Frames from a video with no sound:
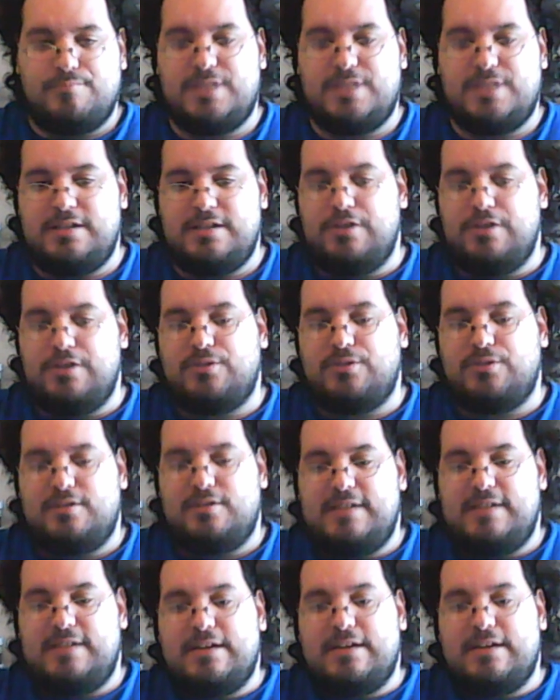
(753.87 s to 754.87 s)

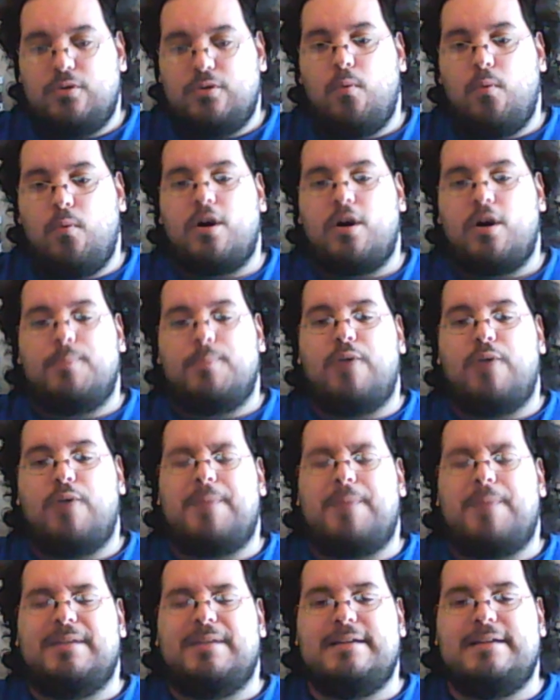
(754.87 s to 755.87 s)
it to work
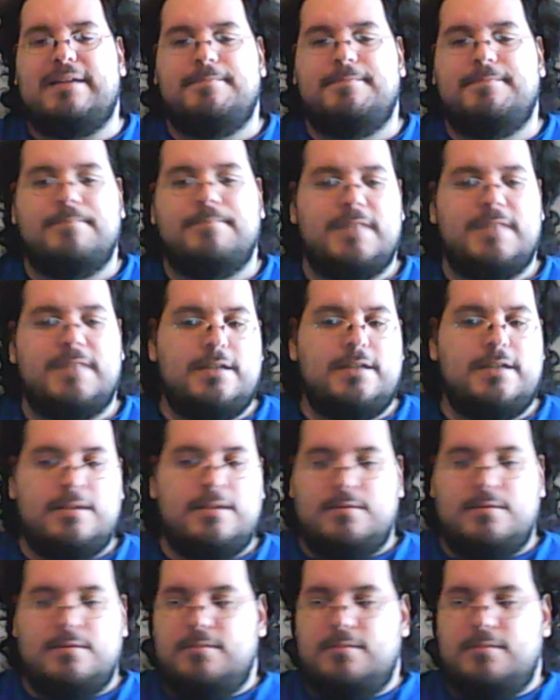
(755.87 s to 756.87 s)
properly.
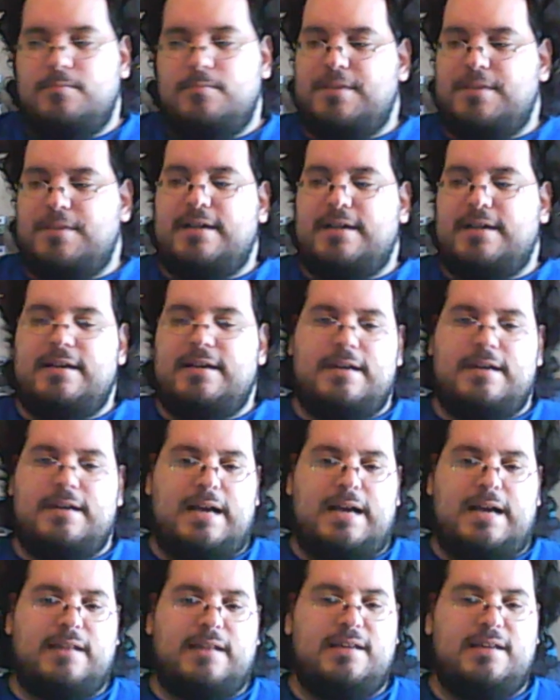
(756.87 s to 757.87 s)
But
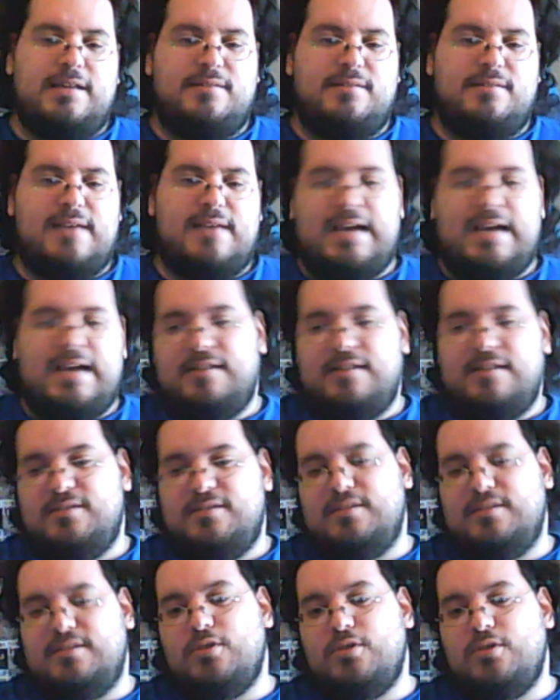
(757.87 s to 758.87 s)
at least I could
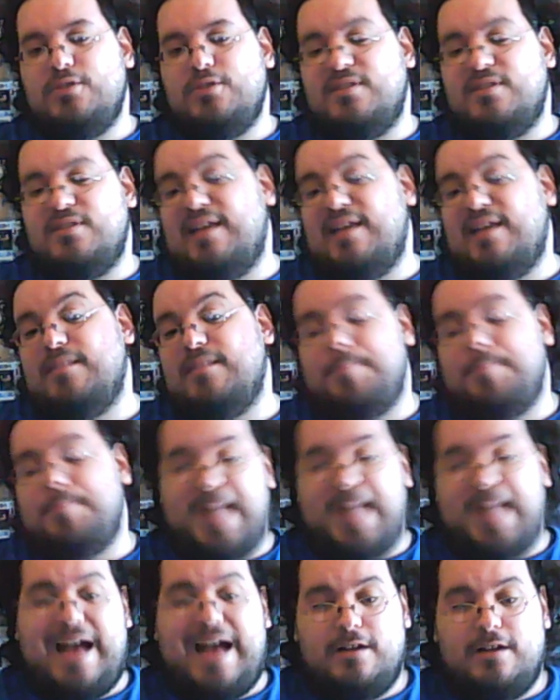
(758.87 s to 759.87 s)
still use this as a
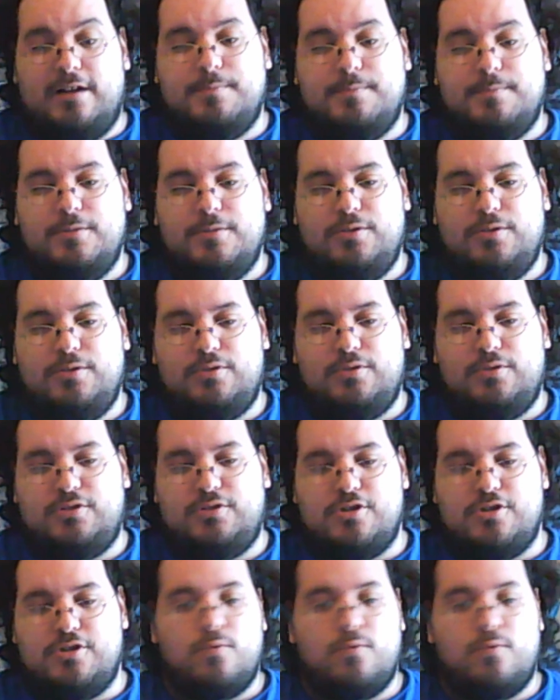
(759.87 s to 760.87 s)
backup
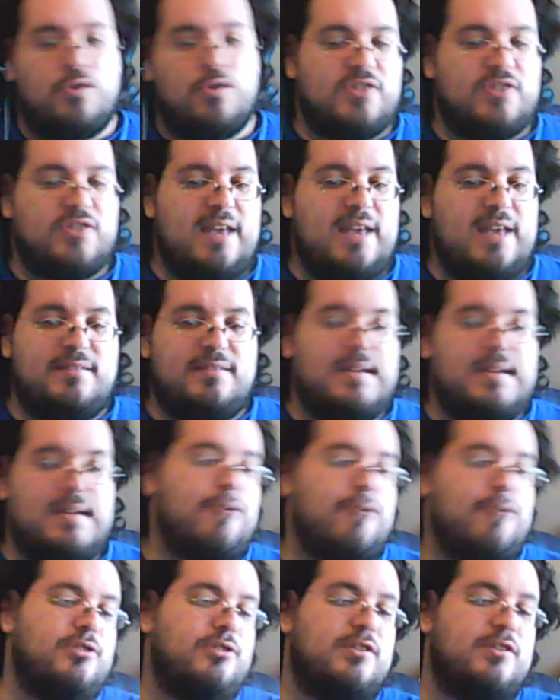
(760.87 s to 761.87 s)
should worst case
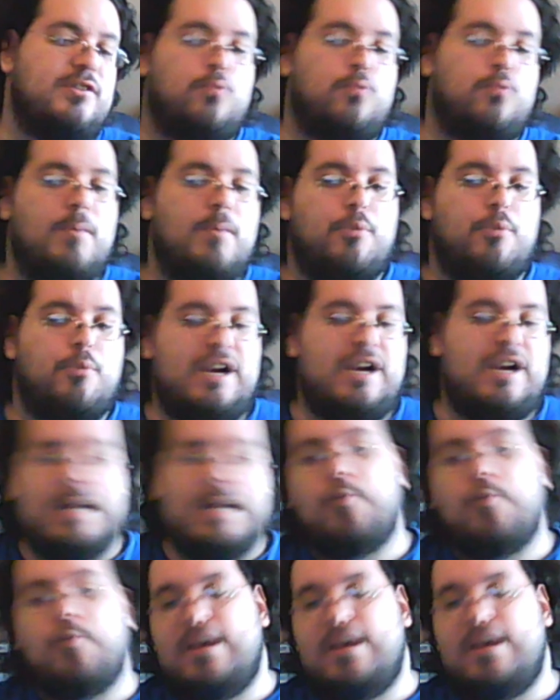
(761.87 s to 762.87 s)
scenario this one break and
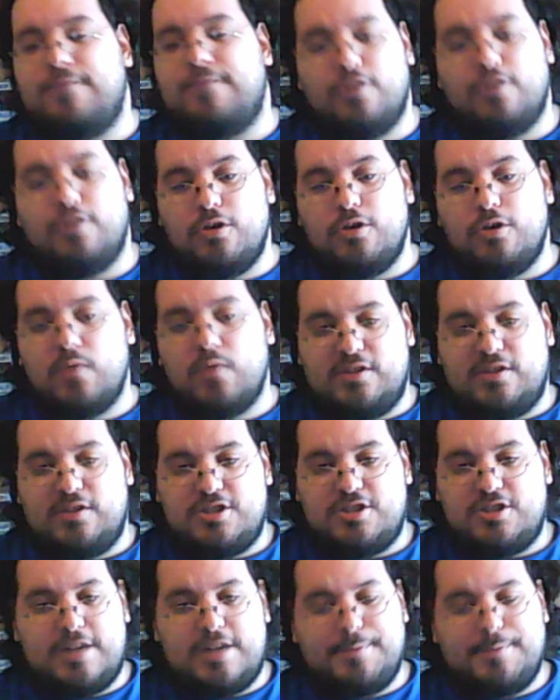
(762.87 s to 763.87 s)
I'm waiting for a new one to
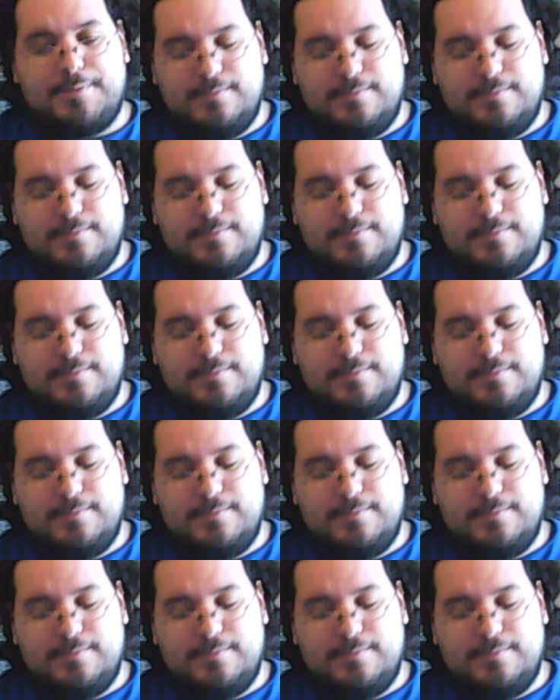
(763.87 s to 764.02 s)
ship.